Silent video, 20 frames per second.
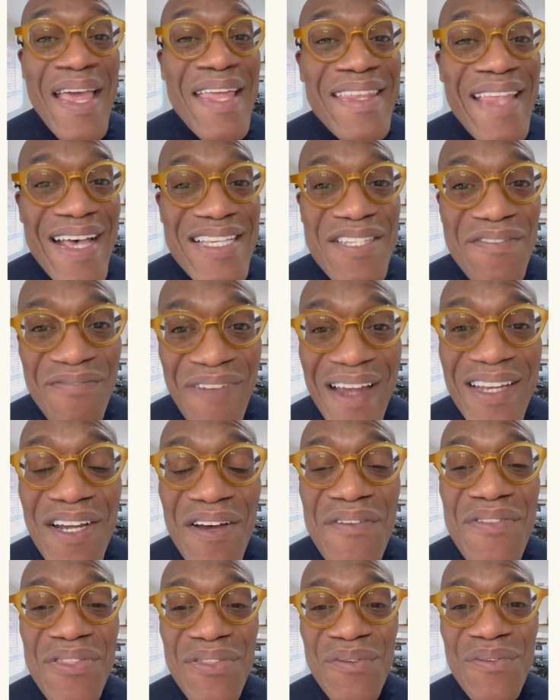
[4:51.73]
Now, as a father
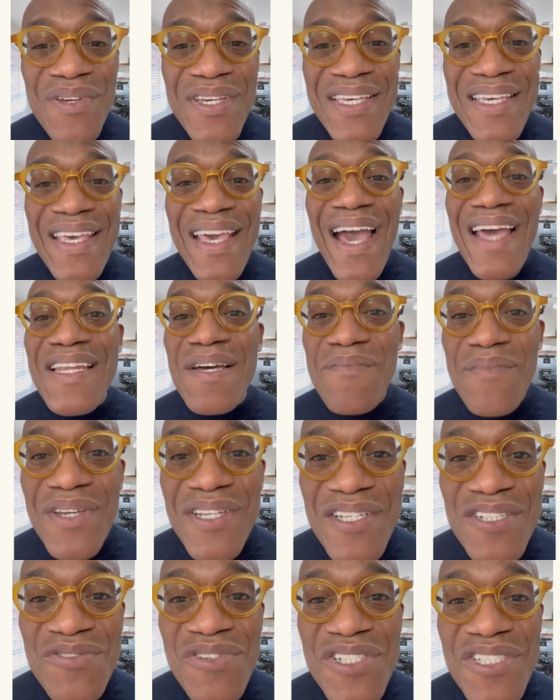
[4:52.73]
of 3 and a
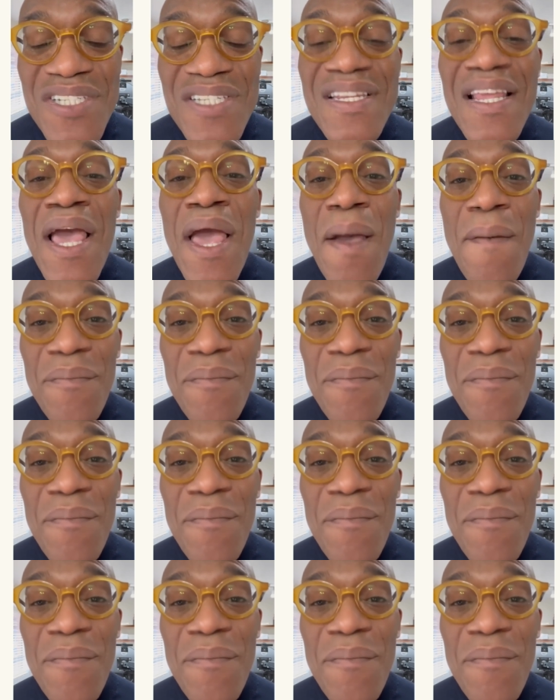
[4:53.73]
pediatrician,